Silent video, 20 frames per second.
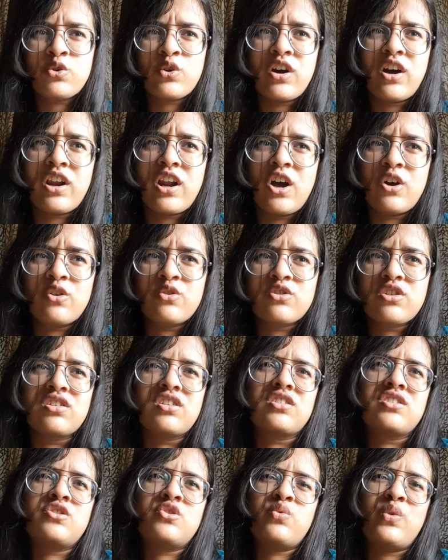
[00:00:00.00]
took around
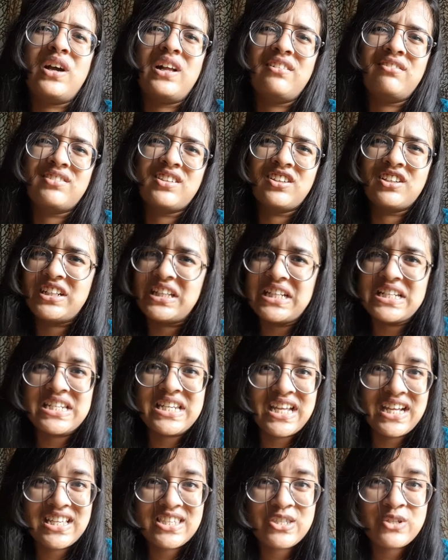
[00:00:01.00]
uh, 12 13
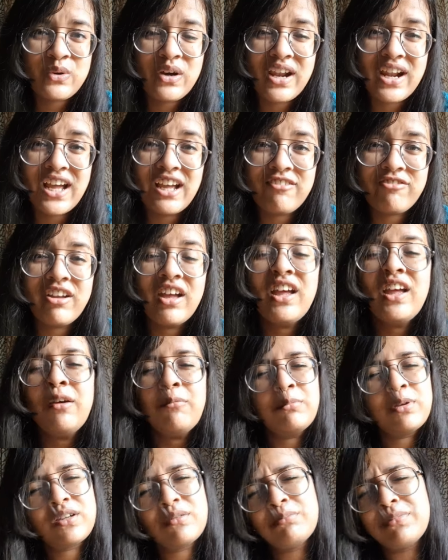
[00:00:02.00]
days to arrive
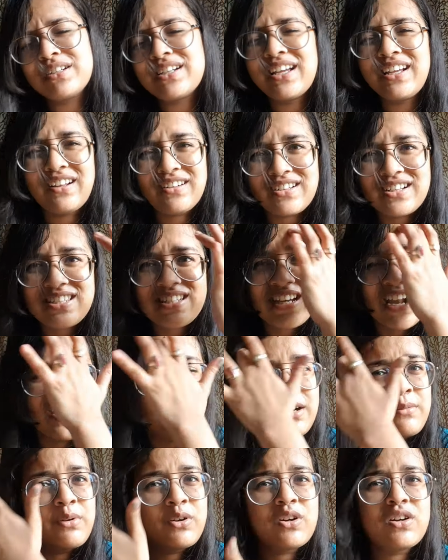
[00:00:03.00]
but I
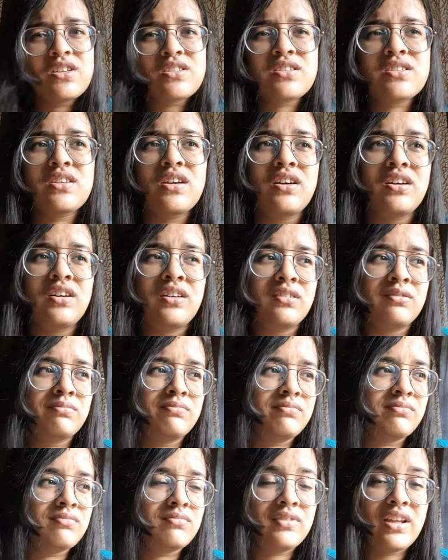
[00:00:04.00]
understand it because um,
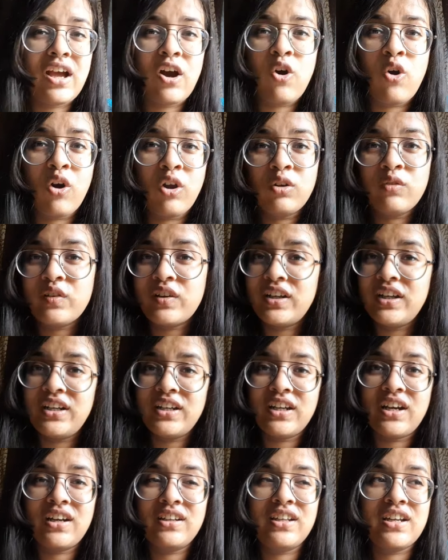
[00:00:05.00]
all over
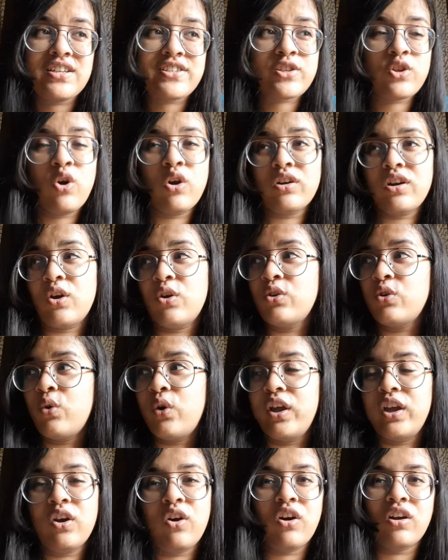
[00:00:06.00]
India there is lockdown
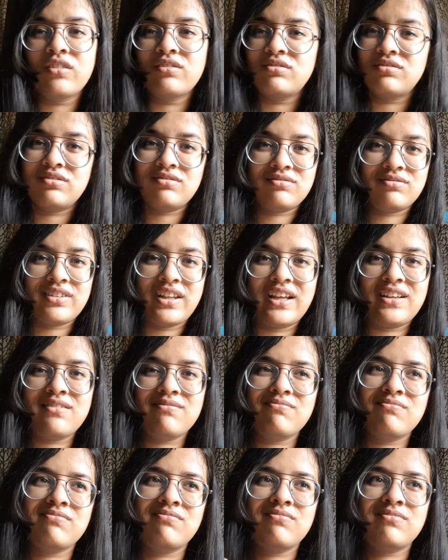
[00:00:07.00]
going on like
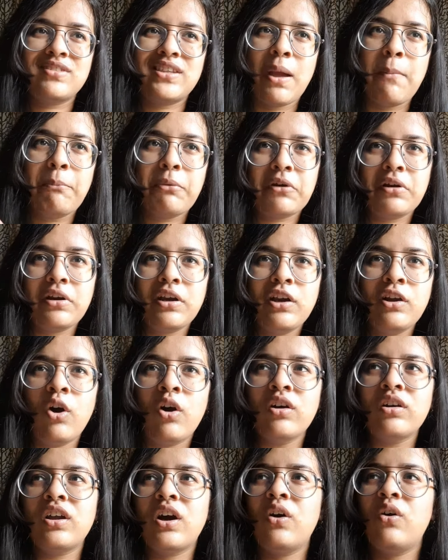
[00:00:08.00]
temporary
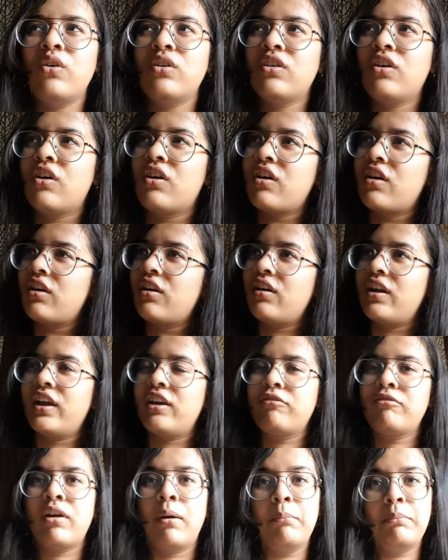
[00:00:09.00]
lockdown or
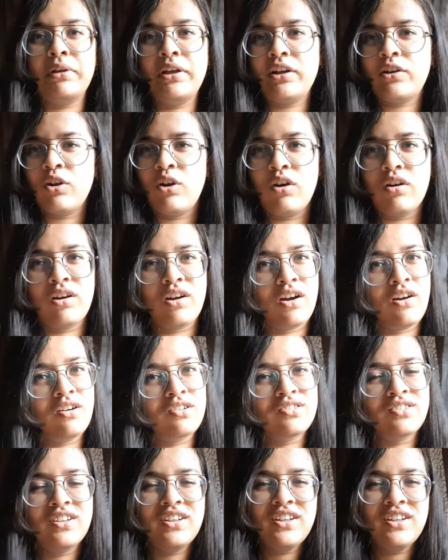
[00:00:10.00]
like complete lockdown